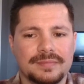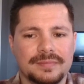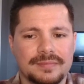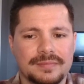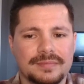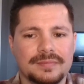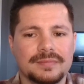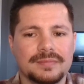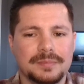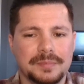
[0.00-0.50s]

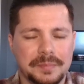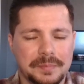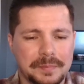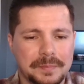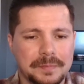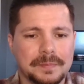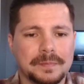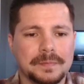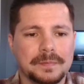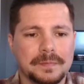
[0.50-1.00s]

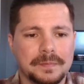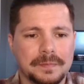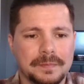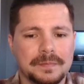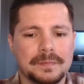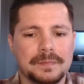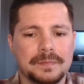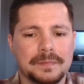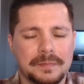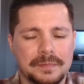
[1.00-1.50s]

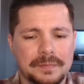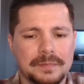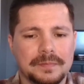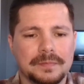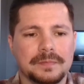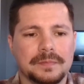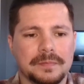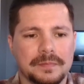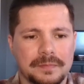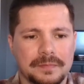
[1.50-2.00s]

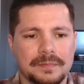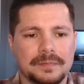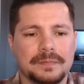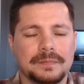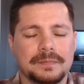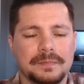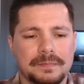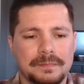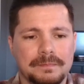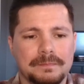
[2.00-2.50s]

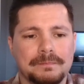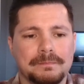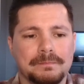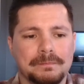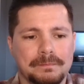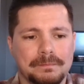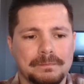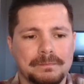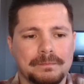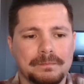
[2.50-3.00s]

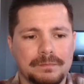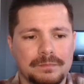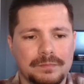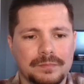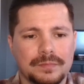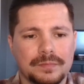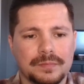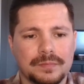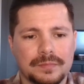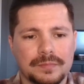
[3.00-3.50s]

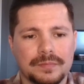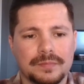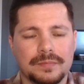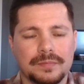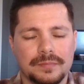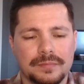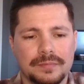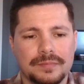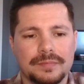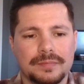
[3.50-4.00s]

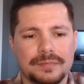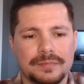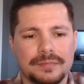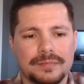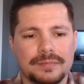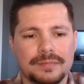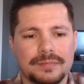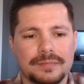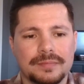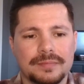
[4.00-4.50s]

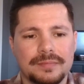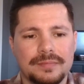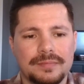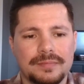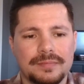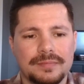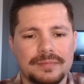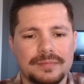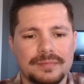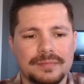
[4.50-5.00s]

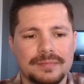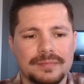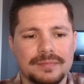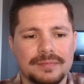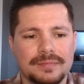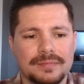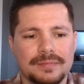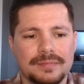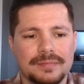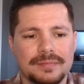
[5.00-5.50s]

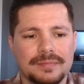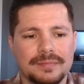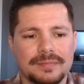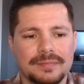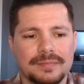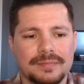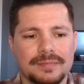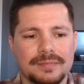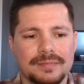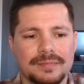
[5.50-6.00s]

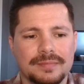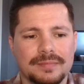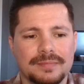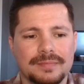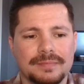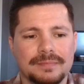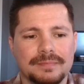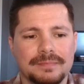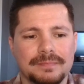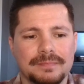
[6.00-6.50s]

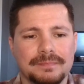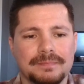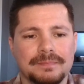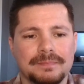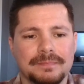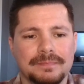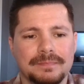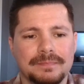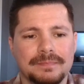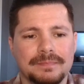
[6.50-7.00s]

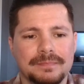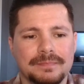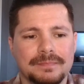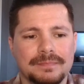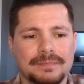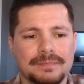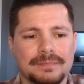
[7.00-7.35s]
This person isn't speaking.